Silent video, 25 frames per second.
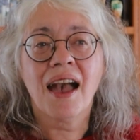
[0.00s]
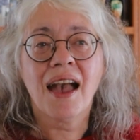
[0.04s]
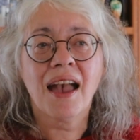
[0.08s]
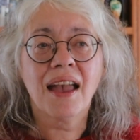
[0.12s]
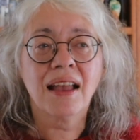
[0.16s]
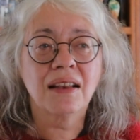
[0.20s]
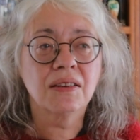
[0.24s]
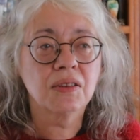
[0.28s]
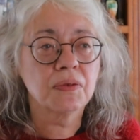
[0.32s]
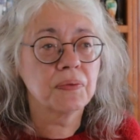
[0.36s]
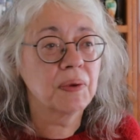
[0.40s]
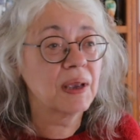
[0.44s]

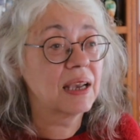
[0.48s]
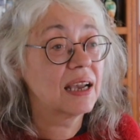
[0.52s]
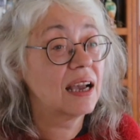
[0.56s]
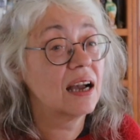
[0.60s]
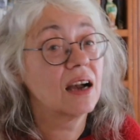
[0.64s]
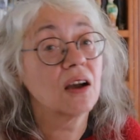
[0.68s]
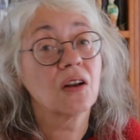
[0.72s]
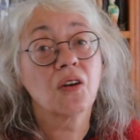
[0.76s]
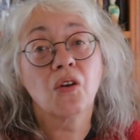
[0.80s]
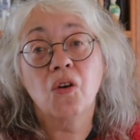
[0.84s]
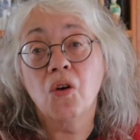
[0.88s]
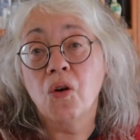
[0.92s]
And we
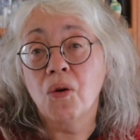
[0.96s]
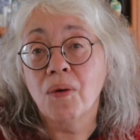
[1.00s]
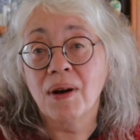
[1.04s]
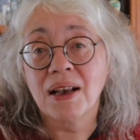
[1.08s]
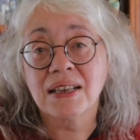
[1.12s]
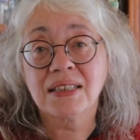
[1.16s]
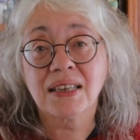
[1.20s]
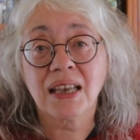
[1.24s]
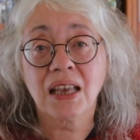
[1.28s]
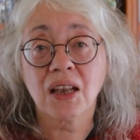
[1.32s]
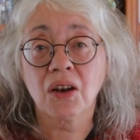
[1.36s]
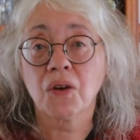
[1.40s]
can't
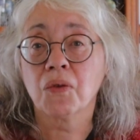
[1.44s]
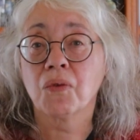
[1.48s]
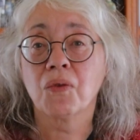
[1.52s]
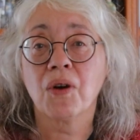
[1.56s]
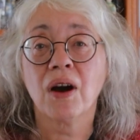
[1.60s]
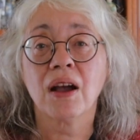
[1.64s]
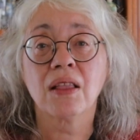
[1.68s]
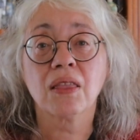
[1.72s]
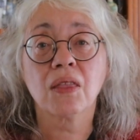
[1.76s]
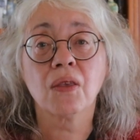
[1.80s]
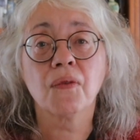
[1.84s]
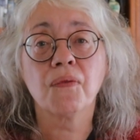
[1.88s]
always get it
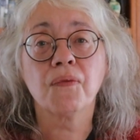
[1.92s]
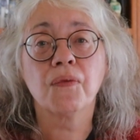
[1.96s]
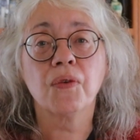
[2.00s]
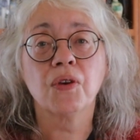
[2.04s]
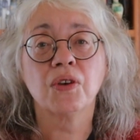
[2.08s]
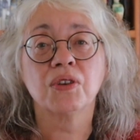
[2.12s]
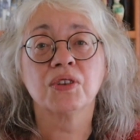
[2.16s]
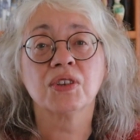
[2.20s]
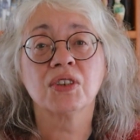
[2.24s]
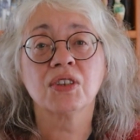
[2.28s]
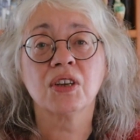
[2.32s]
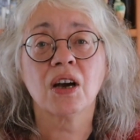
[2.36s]
right the
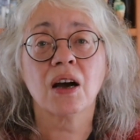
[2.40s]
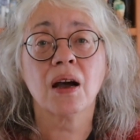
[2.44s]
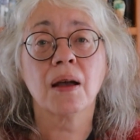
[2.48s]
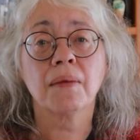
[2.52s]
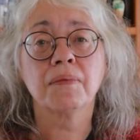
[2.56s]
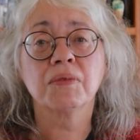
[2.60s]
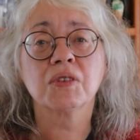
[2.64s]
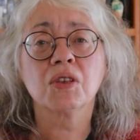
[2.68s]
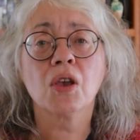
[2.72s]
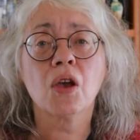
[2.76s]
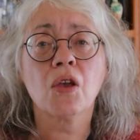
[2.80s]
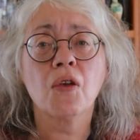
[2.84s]
first
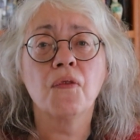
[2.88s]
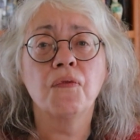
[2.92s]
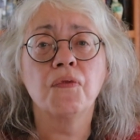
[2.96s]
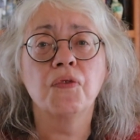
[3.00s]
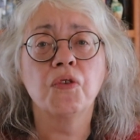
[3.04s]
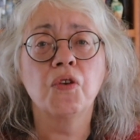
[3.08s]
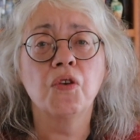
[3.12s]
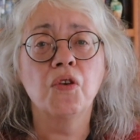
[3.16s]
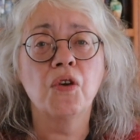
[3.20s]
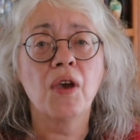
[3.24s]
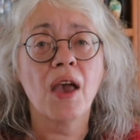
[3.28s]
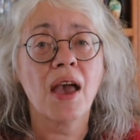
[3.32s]
time. So
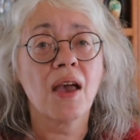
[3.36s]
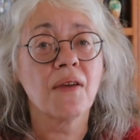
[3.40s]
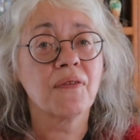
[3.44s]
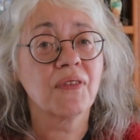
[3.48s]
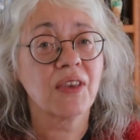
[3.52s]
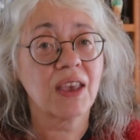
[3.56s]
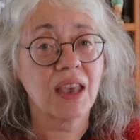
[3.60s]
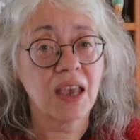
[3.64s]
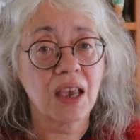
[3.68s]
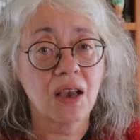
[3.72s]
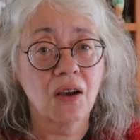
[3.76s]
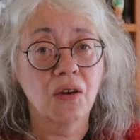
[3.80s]
if you
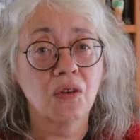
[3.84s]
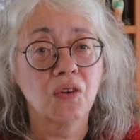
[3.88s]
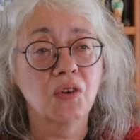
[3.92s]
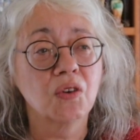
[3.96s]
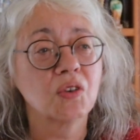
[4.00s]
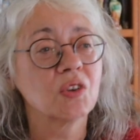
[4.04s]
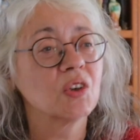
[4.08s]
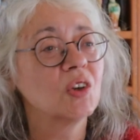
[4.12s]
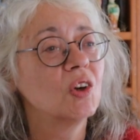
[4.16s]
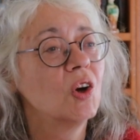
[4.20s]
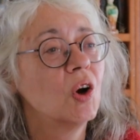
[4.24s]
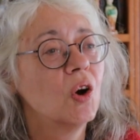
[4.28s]
have
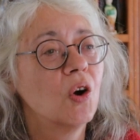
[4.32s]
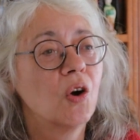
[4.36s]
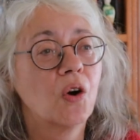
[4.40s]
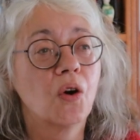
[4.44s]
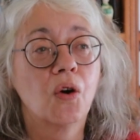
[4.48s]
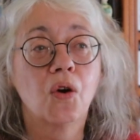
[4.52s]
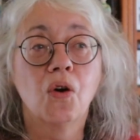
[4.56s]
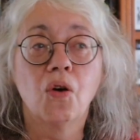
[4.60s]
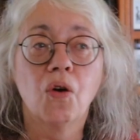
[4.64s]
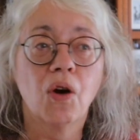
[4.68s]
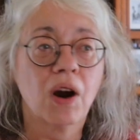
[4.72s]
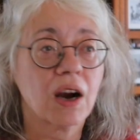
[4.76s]
killed
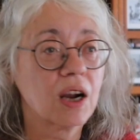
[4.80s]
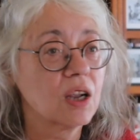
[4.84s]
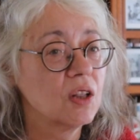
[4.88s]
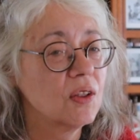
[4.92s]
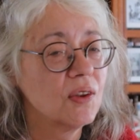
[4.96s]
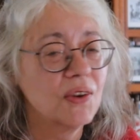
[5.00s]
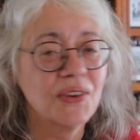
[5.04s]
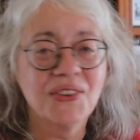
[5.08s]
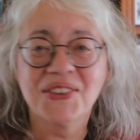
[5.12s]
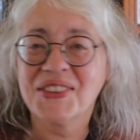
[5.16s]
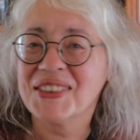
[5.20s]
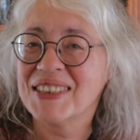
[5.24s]
or are
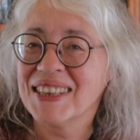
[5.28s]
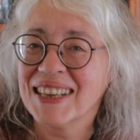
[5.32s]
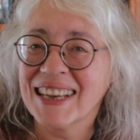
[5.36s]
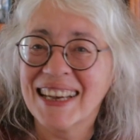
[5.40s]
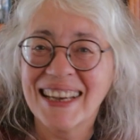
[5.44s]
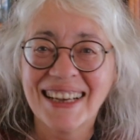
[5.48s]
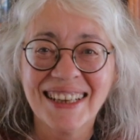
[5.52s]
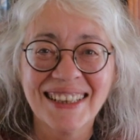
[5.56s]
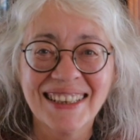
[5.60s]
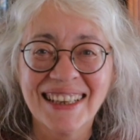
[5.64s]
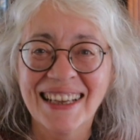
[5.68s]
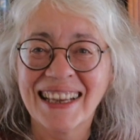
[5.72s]
close to
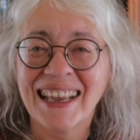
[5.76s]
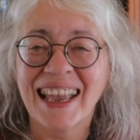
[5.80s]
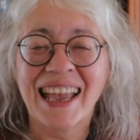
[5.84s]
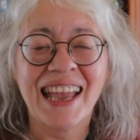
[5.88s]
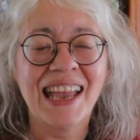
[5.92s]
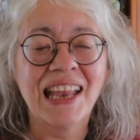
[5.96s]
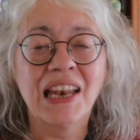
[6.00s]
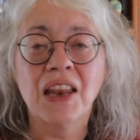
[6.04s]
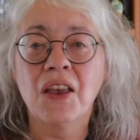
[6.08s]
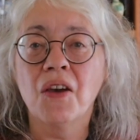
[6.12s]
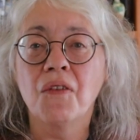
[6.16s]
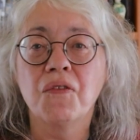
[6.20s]
killing
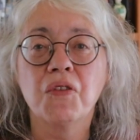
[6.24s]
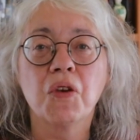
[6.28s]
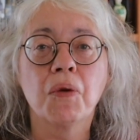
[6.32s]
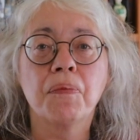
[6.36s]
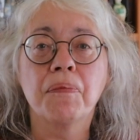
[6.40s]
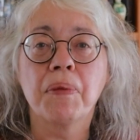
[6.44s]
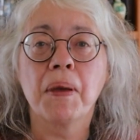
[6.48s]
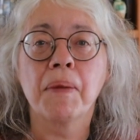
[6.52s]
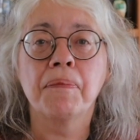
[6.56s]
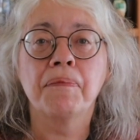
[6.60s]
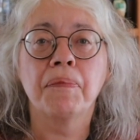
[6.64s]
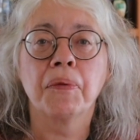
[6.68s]
any of your
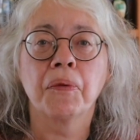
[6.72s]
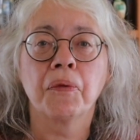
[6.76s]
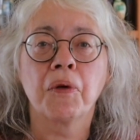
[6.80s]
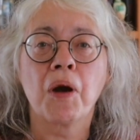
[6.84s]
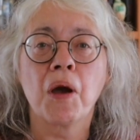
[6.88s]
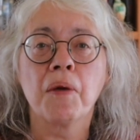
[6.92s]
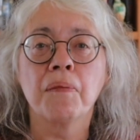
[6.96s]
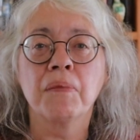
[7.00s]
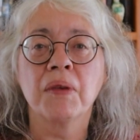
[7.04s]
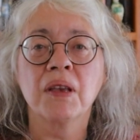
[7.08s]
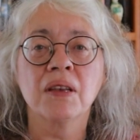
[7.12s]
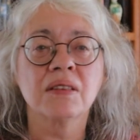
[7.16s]

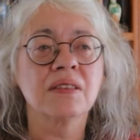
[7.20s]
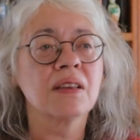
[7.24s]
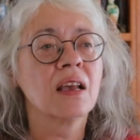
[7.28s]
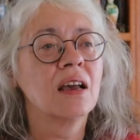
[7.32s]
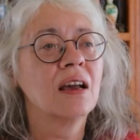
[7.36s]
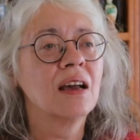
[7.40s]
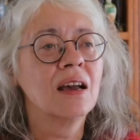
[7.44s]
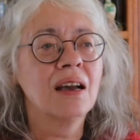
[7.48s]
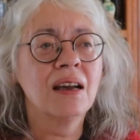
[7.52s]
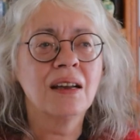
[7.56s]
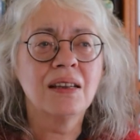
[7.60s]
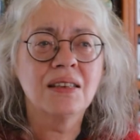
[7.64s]
Peperomias,
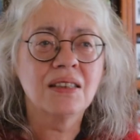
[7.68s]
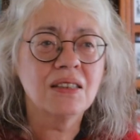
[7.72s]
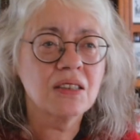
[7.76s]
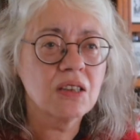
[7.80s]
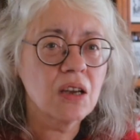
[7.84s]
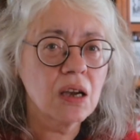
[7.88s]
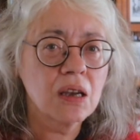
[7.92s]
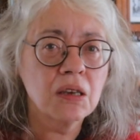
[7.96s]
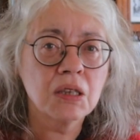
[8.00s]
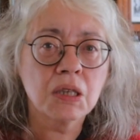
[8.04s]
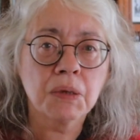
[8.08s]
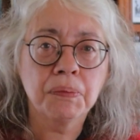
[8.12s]

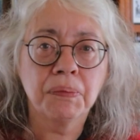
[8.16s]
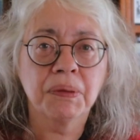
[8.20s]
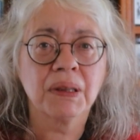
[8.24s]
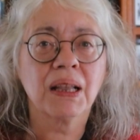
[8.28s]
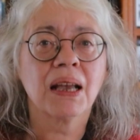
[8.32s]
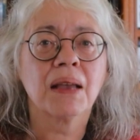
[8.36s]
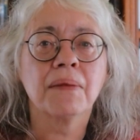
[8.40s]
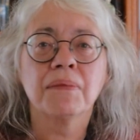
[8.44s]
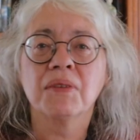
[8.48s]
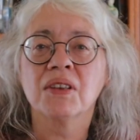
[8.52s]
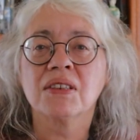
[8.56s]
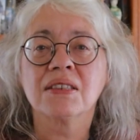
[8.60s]
don't
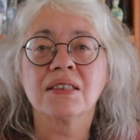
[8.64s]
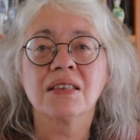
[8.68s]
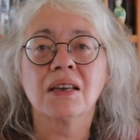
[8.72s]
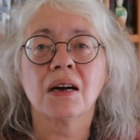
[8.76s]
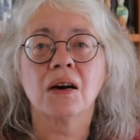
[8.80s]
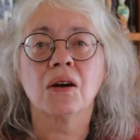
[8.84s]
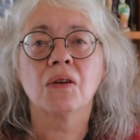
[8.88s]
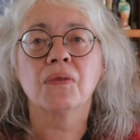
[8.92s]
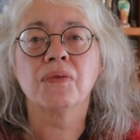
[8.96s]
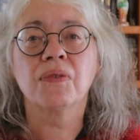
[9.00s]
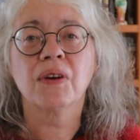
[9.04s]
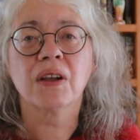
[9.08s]
blame
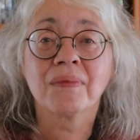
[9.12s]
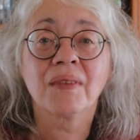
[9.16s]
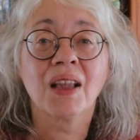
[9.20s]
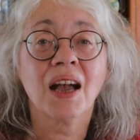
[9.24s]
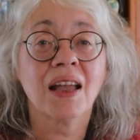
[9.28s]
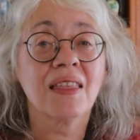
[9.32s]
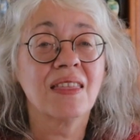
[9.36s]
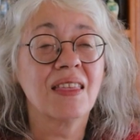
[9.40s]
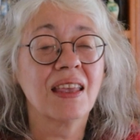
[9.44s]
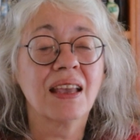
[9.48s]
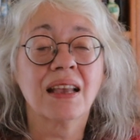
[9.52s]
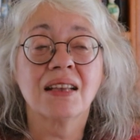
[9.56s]
yourself.
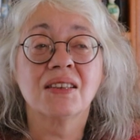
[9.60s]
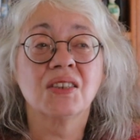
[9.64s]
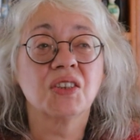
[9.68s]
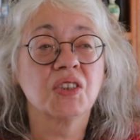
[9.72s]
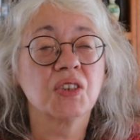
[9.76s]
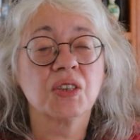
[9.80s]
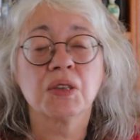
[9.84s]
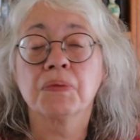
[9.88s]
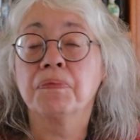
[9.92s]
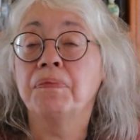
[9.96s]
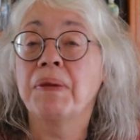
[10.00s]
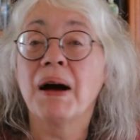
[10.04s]
I think it's
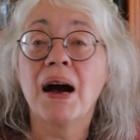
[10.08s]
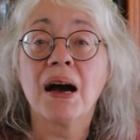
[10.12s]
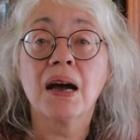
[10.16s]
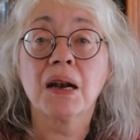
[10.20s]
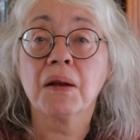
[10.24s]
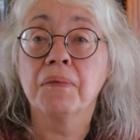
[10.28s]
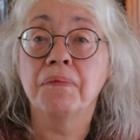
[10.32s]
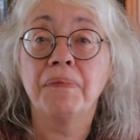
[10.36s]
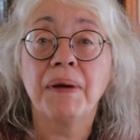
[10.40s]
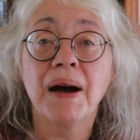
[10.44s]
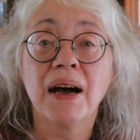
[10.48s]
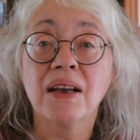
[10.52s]
just part
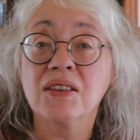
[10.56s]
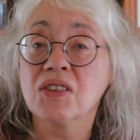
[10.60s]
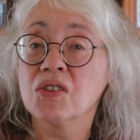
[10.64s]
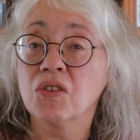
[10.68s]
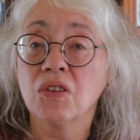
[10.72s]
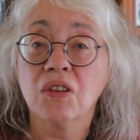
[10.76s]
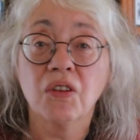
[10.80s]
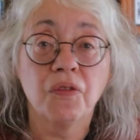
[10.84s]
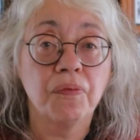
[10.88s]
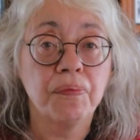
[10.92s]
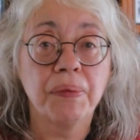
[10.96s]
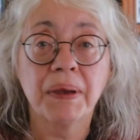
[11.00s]
and
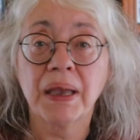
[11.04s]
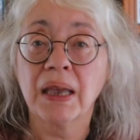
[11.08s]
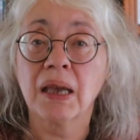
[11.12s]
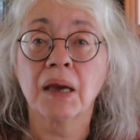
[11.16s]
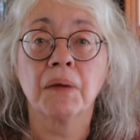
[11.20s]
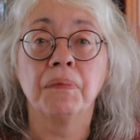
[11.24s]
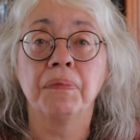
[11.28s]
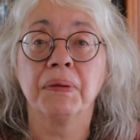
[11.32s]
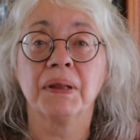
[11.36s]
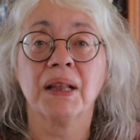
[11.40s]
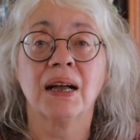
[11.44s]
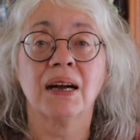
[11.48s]
parcel of being
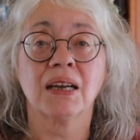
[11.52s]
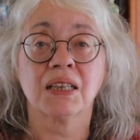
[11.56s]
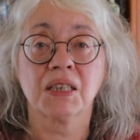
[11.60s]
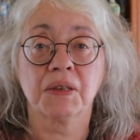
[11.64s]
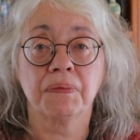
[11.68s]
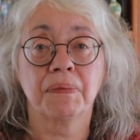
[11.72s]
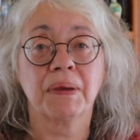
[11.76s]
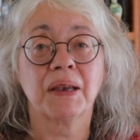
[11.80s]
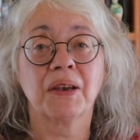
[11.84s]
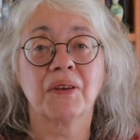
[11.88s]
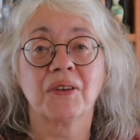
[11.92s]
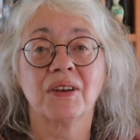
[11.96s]
a plant
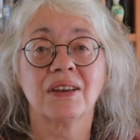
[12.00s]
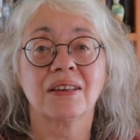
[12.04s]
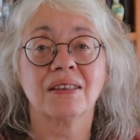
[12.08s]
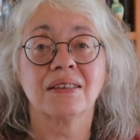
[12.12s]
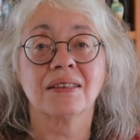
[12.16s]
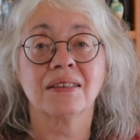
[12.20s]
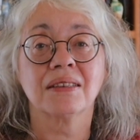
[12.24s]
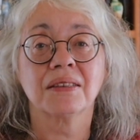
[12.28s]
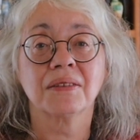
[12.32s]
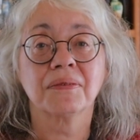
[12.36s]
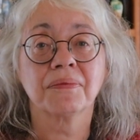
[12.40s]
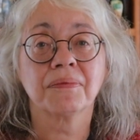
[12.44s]

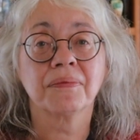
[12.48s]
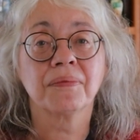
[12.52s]
parent.